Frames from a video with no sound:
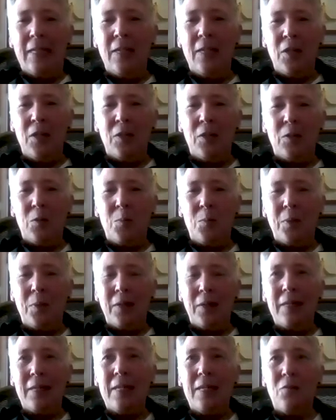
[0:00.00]
you know,
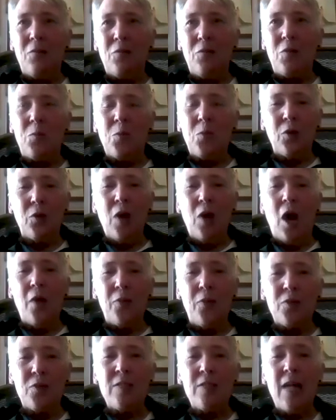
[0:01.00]
but if it were
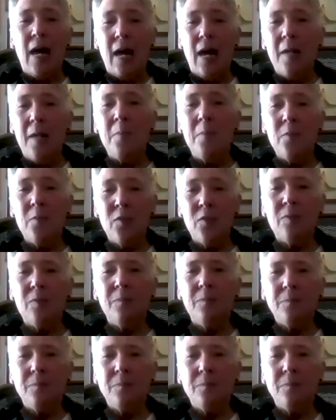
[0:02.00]
other times,